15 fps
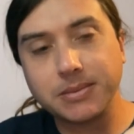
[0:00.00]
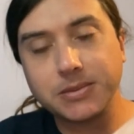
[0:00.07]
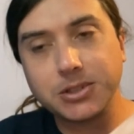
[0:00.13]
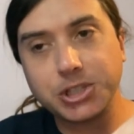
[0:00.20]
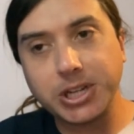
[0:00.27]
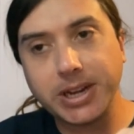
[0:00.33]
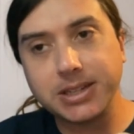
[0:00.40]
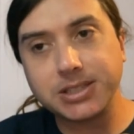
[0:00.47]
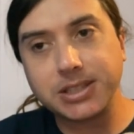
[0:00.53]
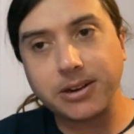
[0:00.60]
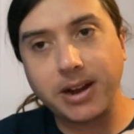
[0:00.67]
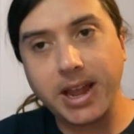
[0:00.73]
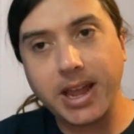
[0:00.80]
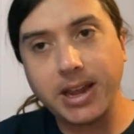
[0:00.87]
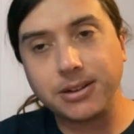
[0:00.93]
change their
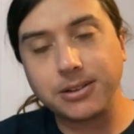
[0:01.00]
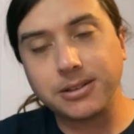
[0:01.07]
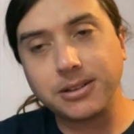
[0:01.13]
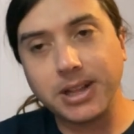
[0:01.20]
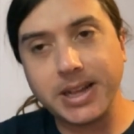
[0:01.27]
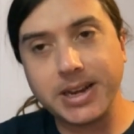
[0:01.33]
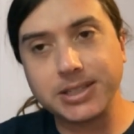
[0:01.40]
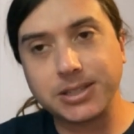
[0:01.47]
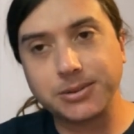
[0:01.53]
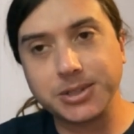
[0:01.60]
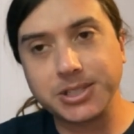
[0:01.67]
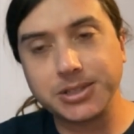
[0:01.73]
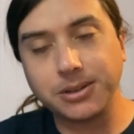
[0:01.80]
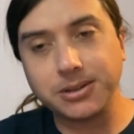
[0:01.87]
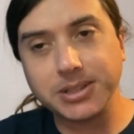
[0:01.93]
angle, and as a
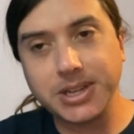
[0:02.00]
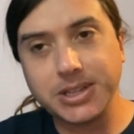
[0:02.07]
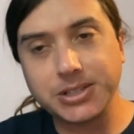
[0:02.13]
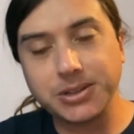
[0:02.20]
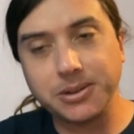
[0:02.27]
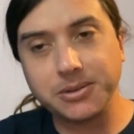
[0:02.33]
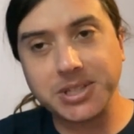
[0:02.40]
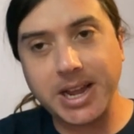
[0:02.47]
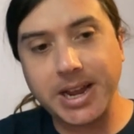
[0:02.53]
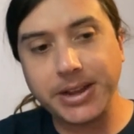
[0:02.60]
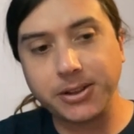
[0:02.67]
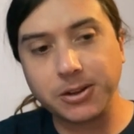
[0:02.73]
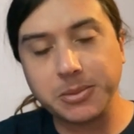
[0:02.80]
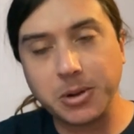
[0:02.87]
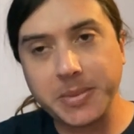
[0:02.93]
result, each of those
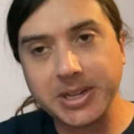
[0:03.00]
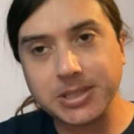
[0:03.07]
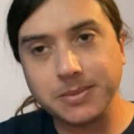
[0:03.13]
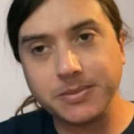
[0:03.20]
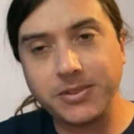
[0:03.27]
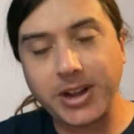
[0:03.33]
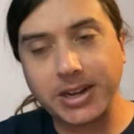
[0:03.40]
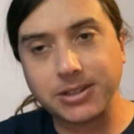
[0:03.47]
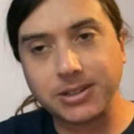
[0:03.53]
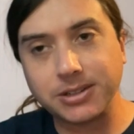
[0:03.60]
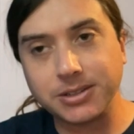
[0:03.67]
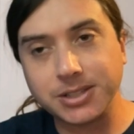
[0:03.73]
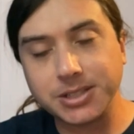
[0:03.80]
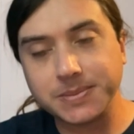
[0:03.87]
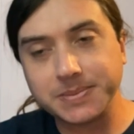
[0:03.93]
angular momentum
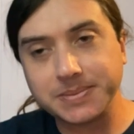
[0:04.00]
vectors